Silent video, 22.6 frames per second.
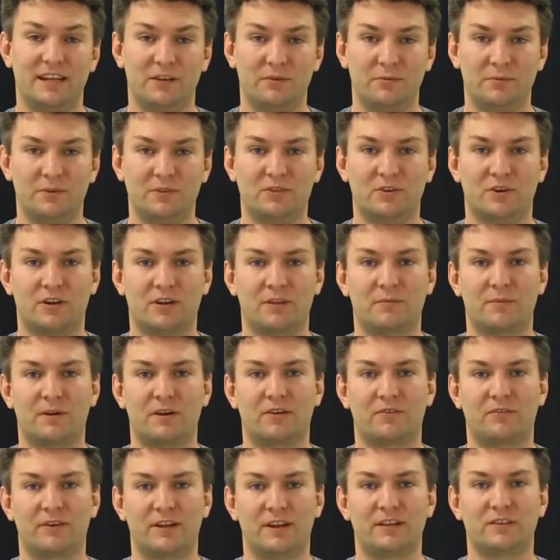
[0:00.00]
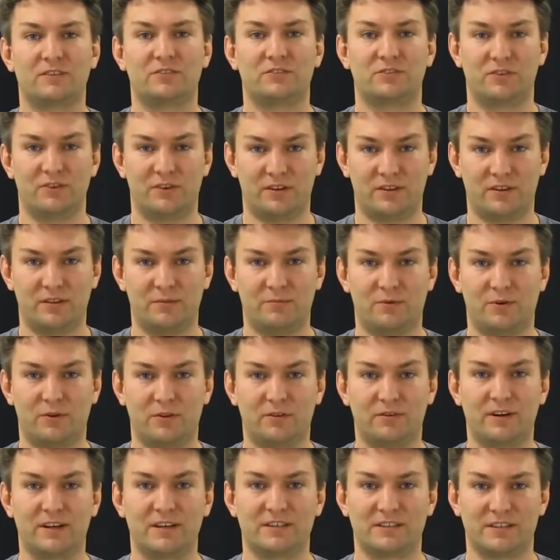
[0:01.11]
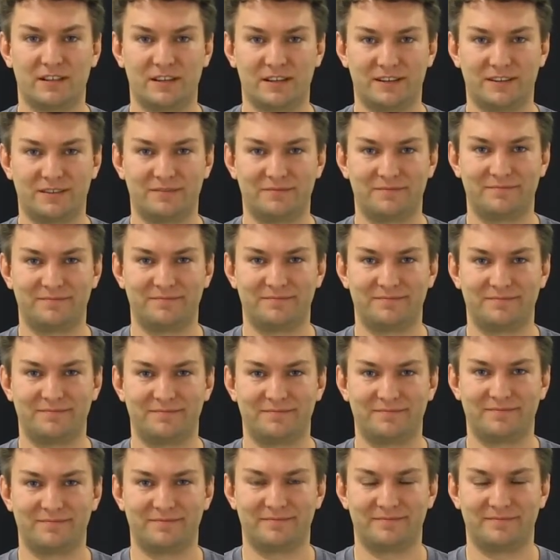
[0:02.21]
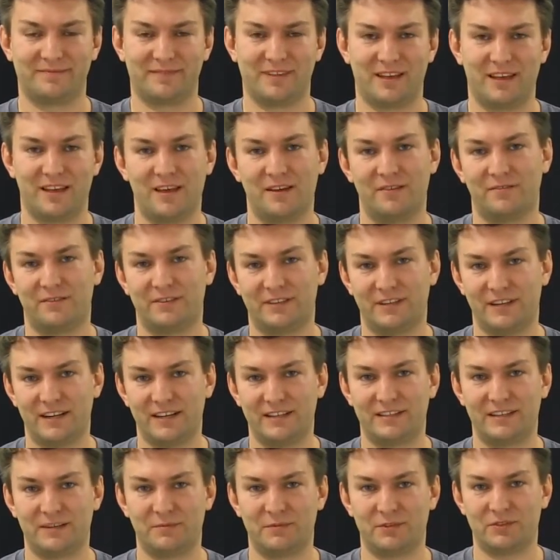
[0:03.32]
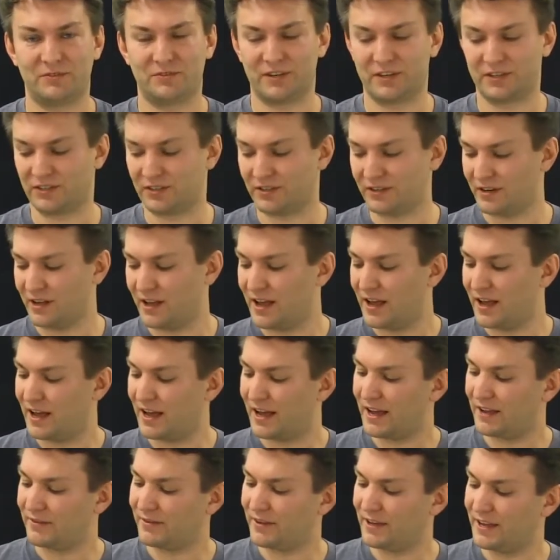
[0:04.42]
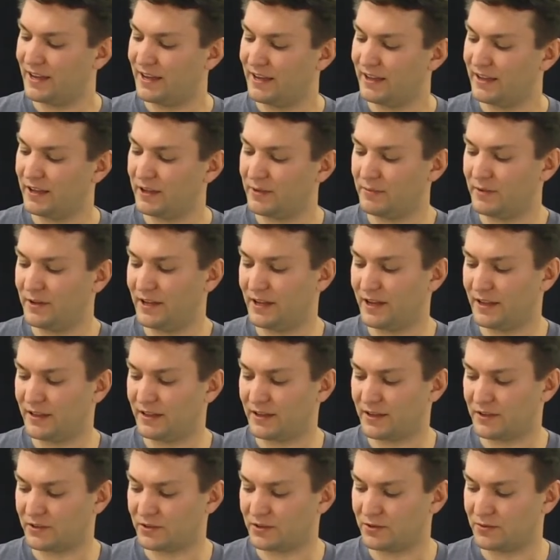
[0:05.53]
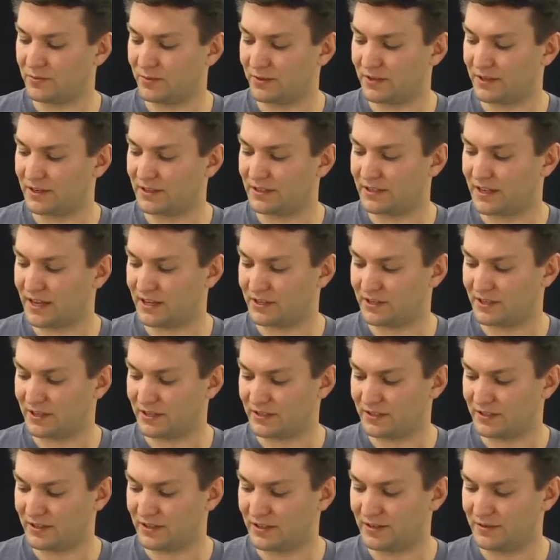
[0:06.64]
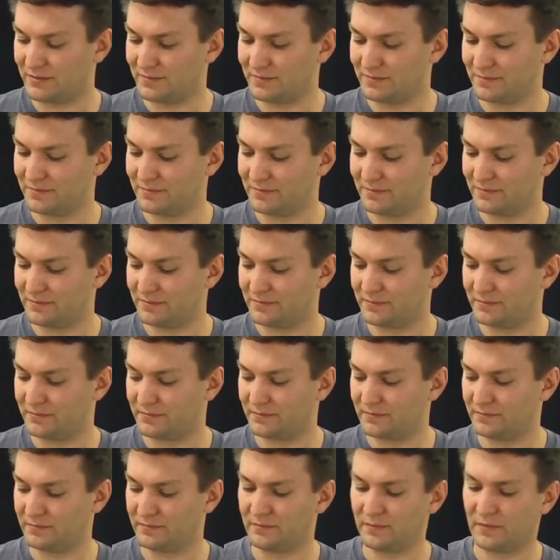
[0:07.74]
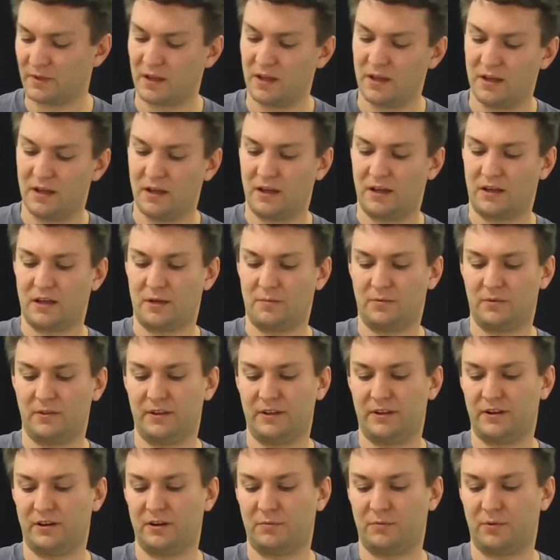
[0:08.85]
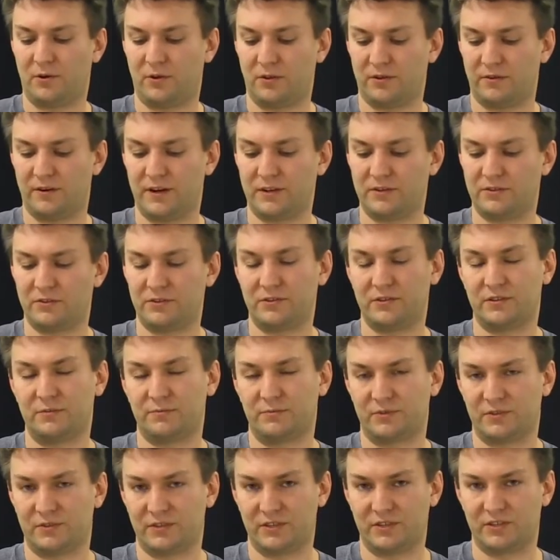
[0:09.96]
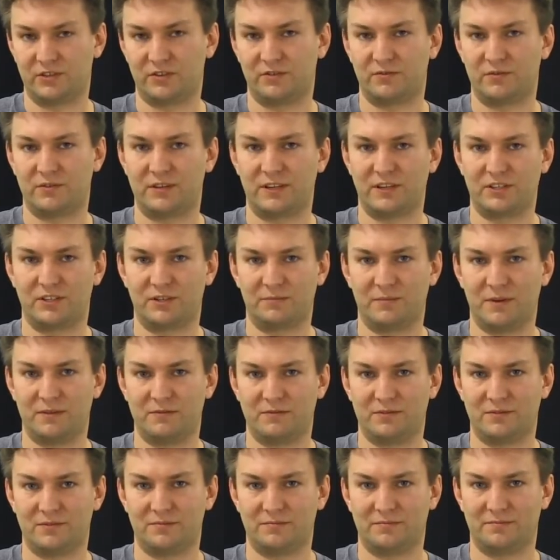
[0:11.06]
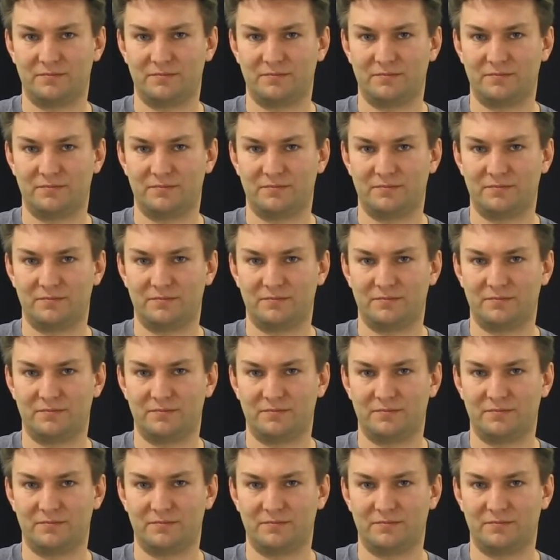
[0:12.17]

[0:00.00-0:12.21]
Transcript: we'll be talking about creating circularly polarized light. For today's demonstration, I have a helium neon laser with an attached isolator, a couple linear polarizers and precision rotation mounts,